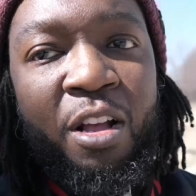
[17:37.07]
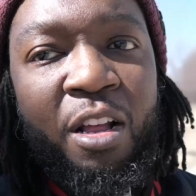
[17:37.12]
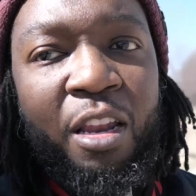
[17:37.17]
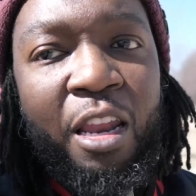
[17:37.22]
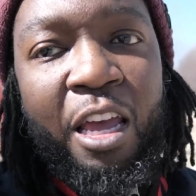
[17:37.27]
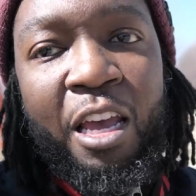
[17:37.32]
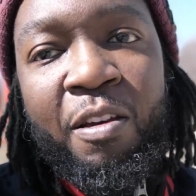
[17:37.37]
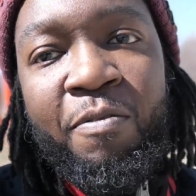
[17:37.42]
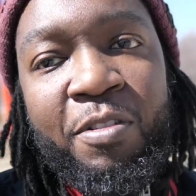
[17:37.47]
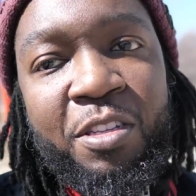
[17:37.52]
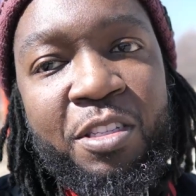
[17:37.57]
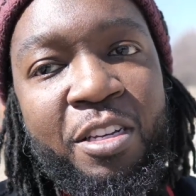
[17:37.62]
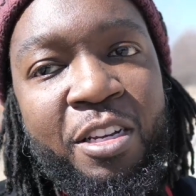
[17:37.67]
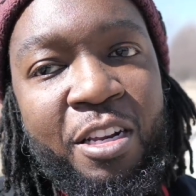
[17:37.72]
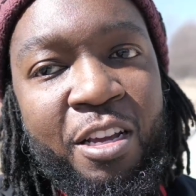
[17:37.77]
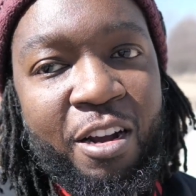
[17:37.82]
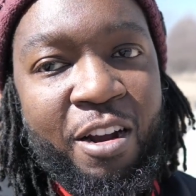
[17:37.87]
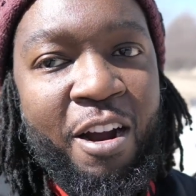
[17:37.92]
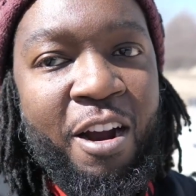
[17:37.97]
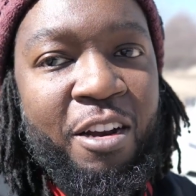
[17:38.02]
Like, even City
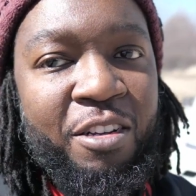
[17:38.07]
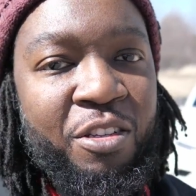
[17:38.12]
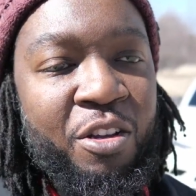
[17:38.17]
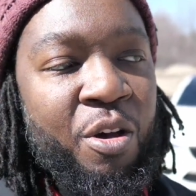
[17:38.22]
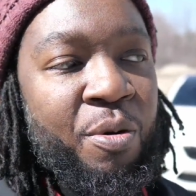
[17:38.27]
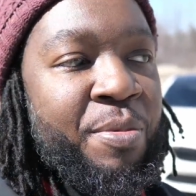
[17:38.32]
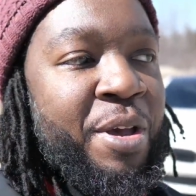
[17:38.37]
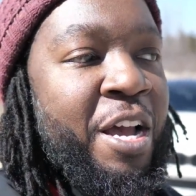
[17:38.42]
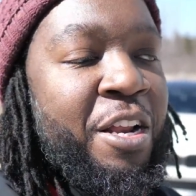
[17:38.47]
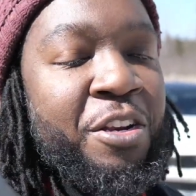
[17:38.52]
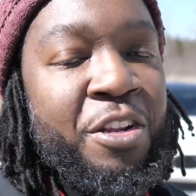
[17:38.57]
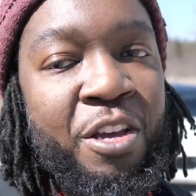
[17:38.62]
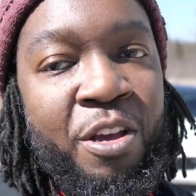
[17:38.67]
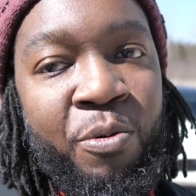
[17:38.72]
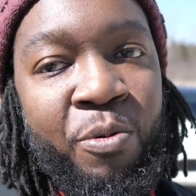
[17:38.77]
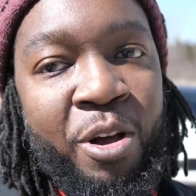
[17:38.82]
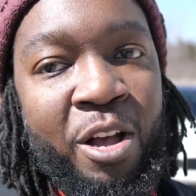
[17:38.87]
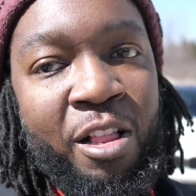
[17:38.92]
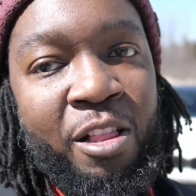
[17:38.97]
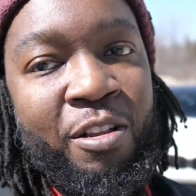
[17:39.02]
of Cars told me I did
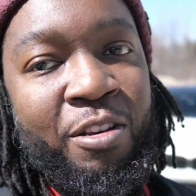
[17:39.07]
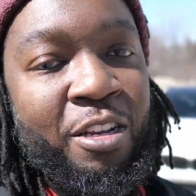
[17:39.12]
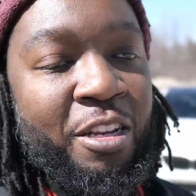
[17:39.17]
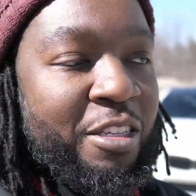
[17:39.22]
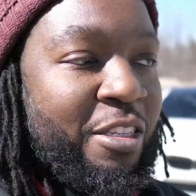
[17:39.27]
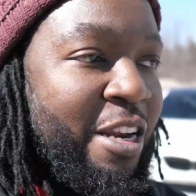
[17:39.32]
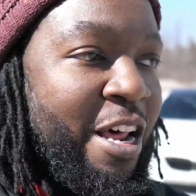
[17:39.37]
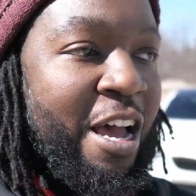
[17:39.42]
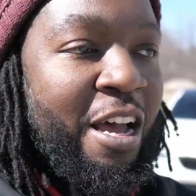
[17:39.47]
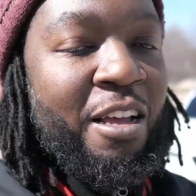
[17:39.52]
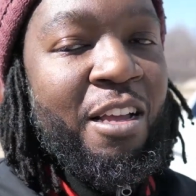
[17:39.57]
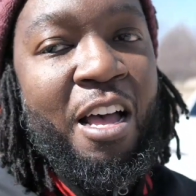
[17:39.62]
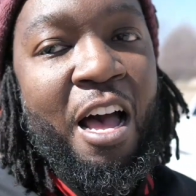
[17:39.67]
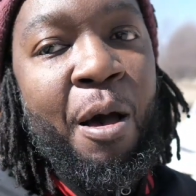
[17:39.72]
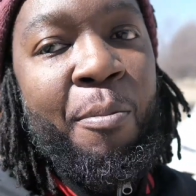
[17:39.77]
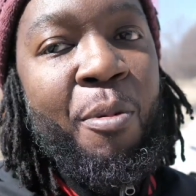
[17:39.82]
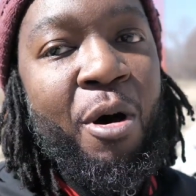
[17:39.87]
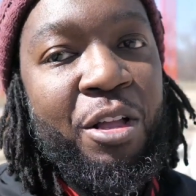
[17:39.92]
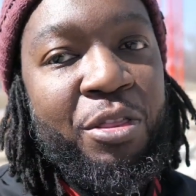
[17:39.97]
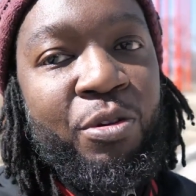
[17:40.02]
well on this, and I
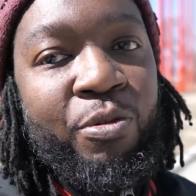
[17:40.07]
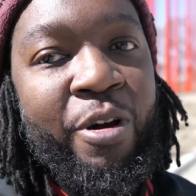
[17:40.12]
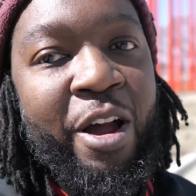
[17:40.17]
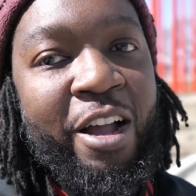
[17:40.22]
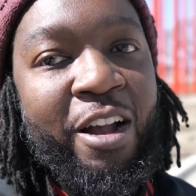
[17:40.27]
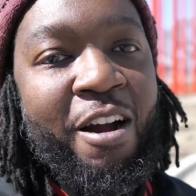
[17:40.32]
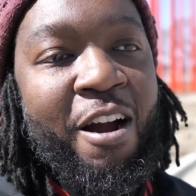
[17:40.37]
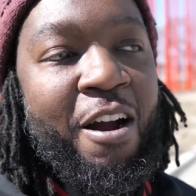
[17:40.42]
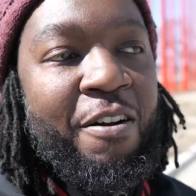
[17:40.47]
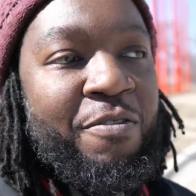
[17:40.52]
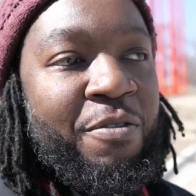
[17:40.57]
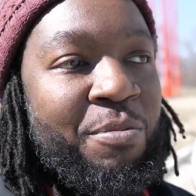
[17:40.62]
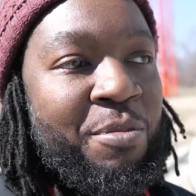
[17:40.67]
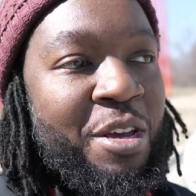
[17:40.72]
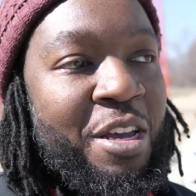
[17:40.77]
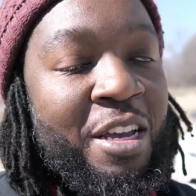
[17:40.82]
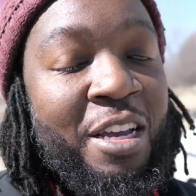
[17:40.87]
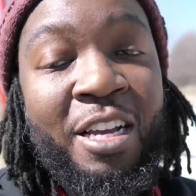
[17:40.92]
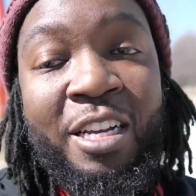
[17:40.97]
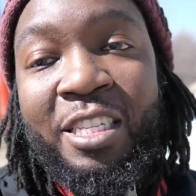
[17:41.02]
bought the right car for
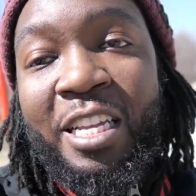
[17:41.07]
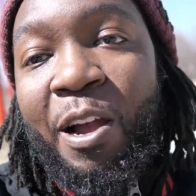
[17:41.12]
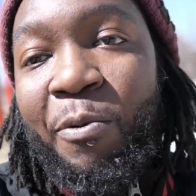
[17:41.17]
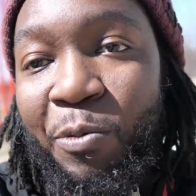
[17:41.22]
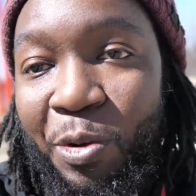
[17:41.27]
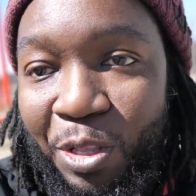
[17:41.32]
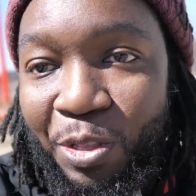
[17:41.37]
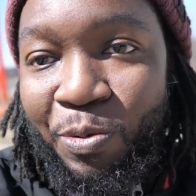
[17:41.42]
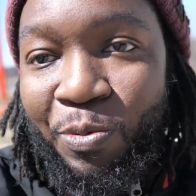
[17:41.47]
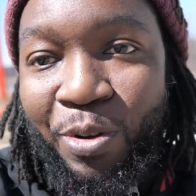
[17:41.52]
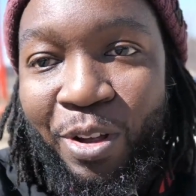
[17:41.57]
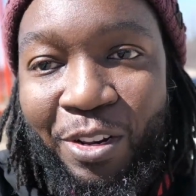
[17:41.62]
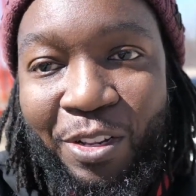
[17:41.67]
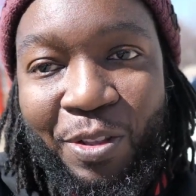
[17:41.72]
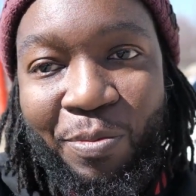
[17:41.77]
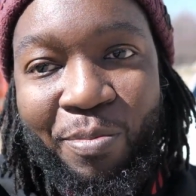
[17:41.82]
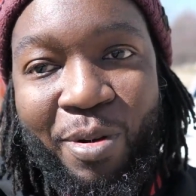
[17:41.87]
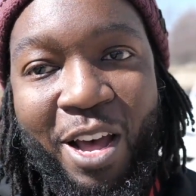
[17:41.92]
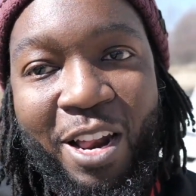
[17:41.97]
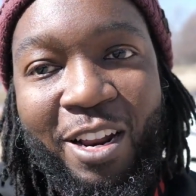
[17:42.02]
me. So I really wanted
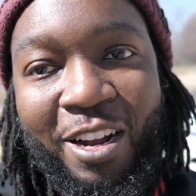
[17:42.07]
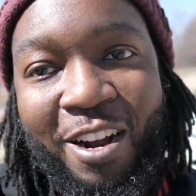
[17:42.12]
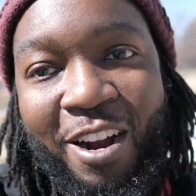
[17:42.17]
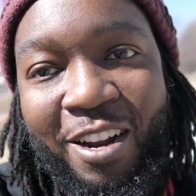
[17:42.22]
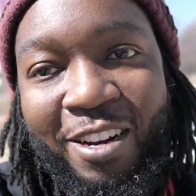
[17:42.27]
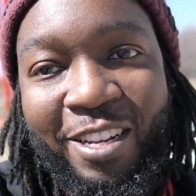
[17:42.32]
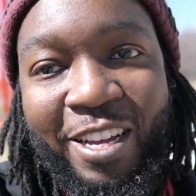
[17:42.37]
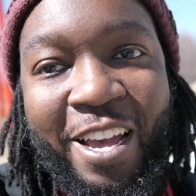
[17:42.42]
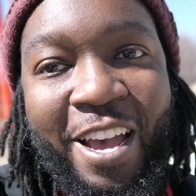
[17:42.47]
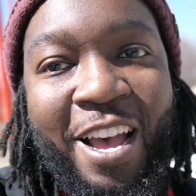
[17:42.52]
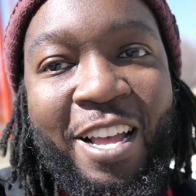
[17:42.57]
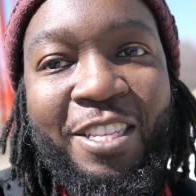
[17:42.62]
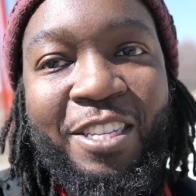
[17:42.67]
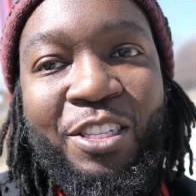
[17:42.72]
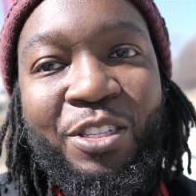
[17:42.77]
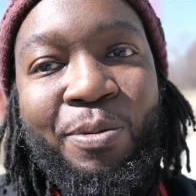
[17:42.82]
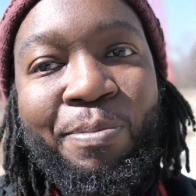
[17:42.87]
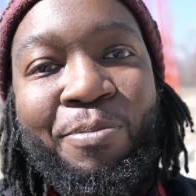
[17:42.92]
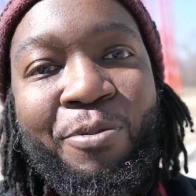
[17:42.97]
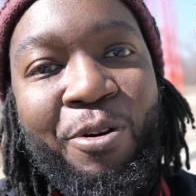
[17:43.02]
to buy the car they had to
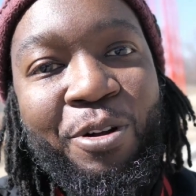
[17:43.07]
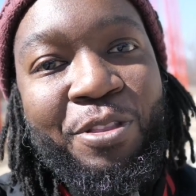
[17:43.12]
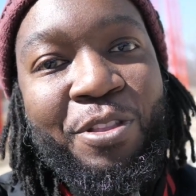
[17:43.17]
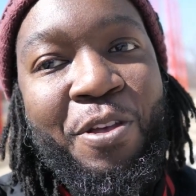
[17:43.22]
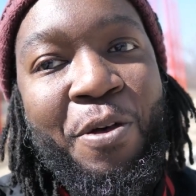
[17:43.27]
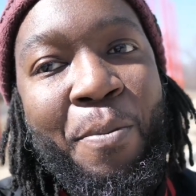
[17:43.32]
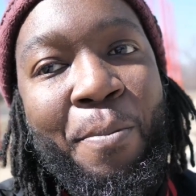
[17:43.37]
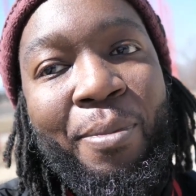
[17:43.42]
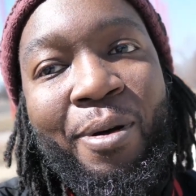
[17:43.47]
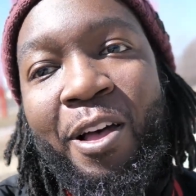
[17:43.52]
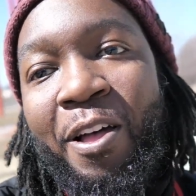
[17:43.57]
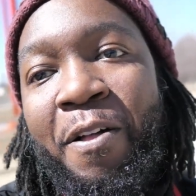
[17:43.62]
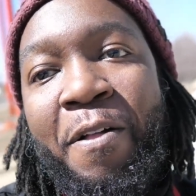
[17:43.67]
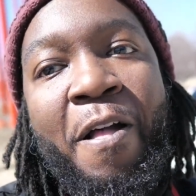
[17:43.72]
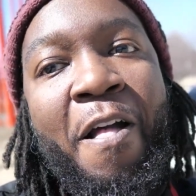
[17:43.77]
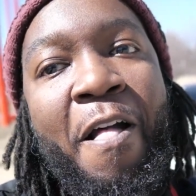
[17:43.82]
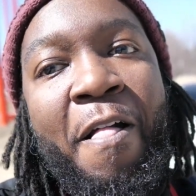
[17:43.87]
support them, but